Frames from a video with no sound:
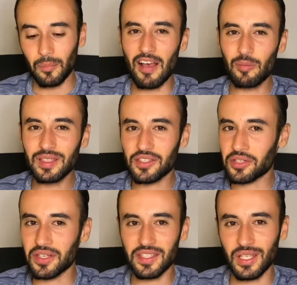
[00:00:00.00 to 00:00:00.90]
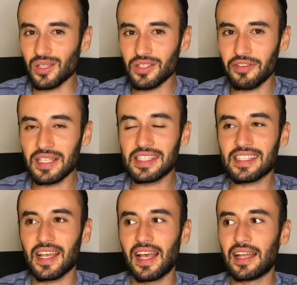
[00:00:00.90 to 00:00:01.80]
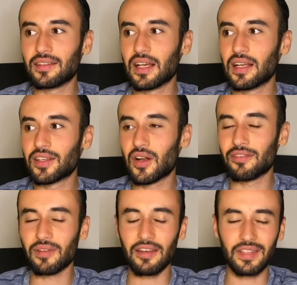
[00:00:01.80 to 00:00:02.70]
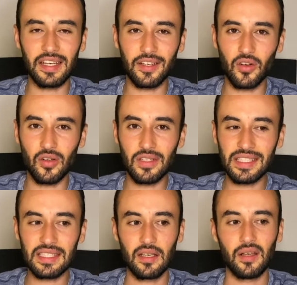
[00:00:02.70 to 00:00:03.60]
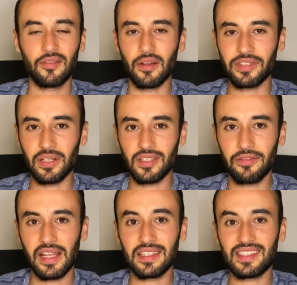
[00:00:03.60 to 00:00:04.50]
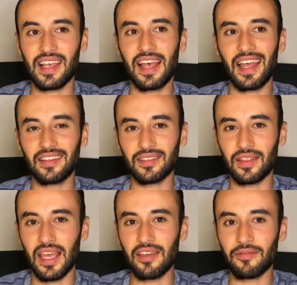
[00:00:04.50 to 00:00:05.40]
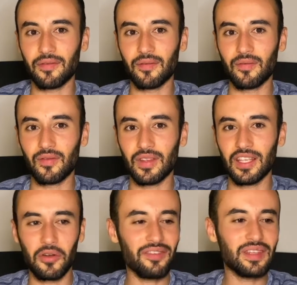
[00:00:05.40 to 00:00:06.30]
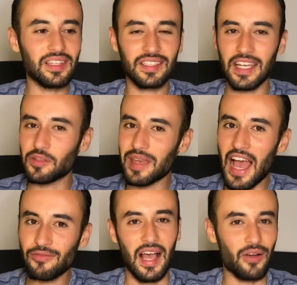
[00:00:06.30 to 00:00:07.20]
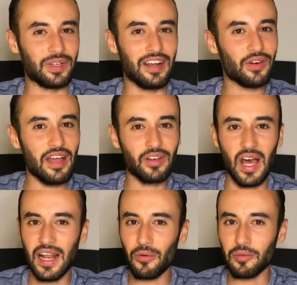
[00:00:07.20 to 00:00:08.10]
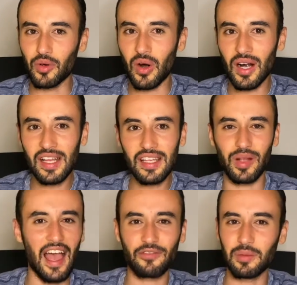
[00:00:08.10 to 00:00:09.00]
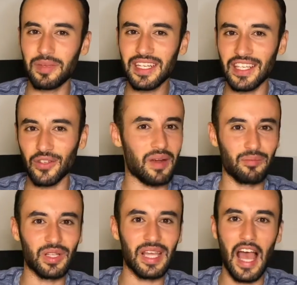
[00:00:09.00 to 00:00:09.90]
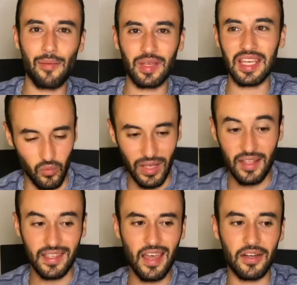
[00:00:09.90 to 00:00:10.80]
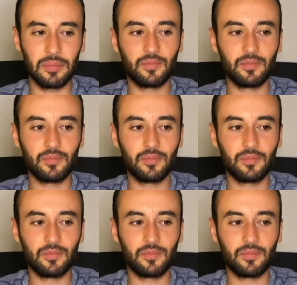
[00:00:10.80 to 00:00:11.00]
I've been to certain singles events, and I've dated girls from singles events, and they've even said to me after, I would never have gone out with a Bukharian, but after meeting you, I'm really happy we got together.